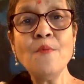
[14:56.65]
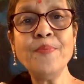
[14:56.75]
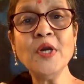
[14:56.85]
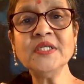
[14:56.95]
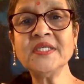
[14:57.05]

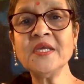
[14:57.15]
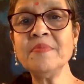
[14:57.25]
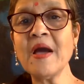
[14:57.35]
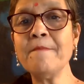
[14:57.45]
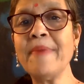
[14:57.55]
pulled
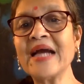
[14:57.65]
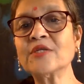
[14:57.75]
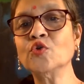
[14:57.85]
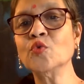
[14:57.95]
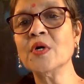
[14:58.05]
Sibia back
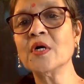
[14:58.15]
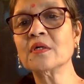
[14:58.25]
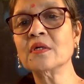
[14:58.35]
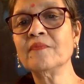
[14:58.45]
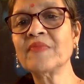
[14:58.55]
to work,
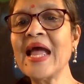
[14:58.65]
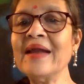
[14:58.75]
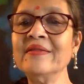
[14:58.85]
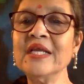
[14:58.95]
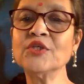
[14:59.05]

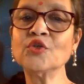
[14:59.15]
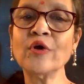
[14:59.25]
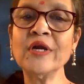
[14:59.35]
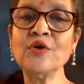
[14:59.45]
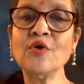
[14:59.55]
and they
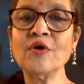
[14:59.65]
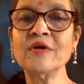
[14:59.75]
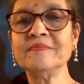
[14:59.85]
toiled on.